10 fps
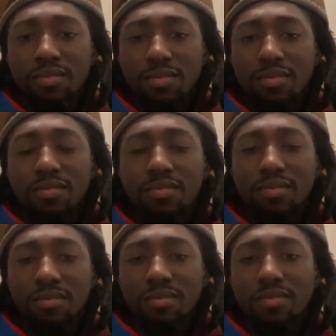
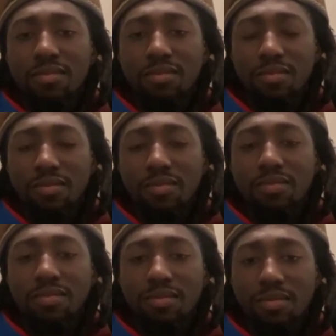
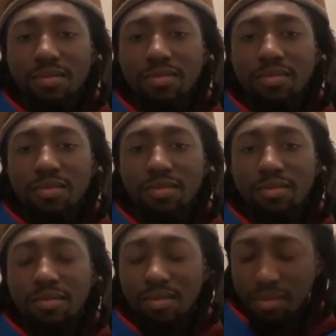
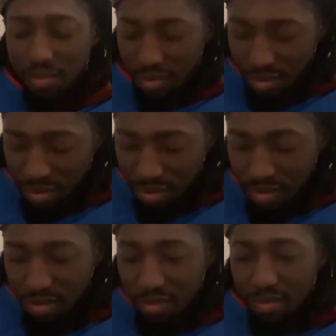
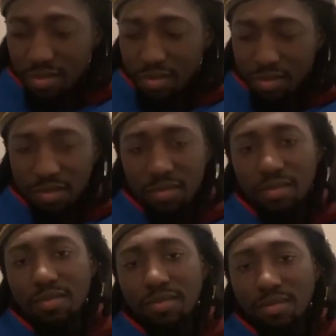
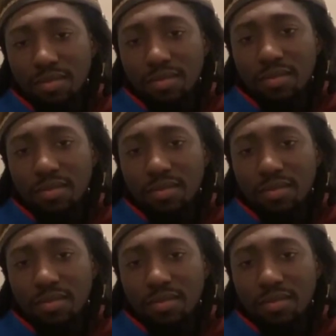This person isn't speaking.